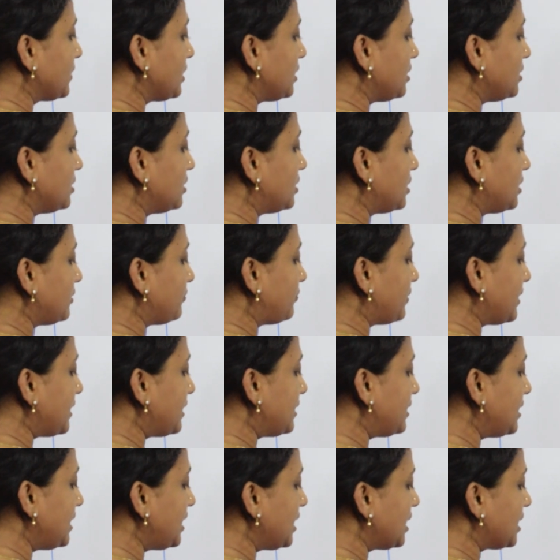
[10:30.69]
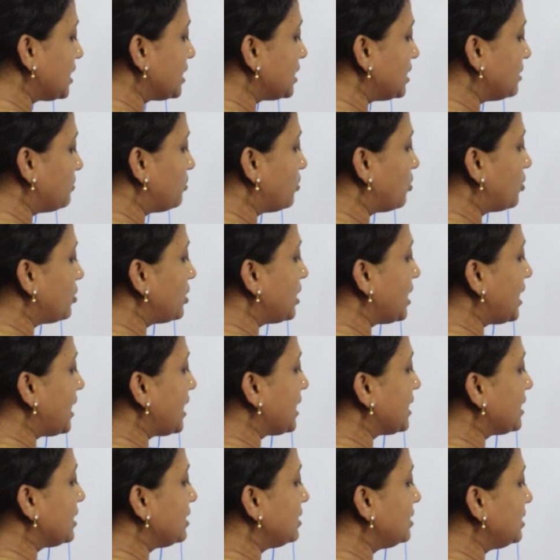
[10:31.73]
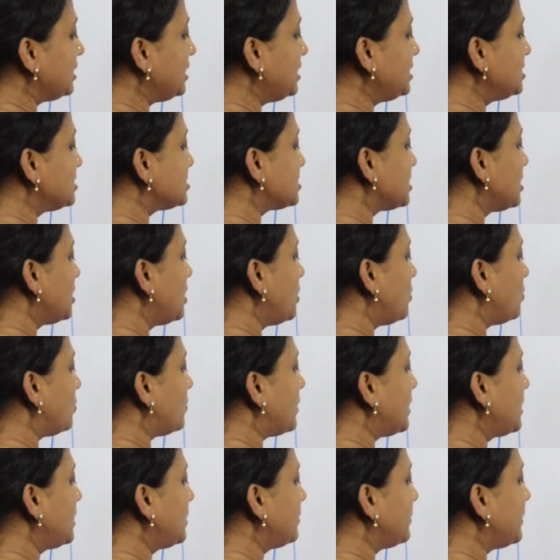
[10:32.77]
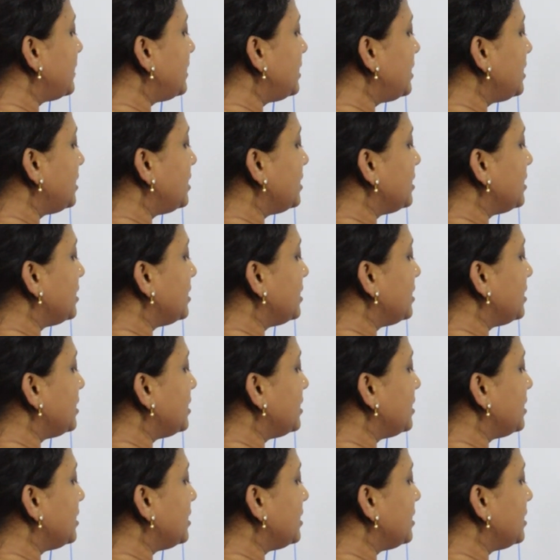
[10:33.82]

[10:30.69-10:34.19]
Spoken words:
Here if I take, the bond angle is 120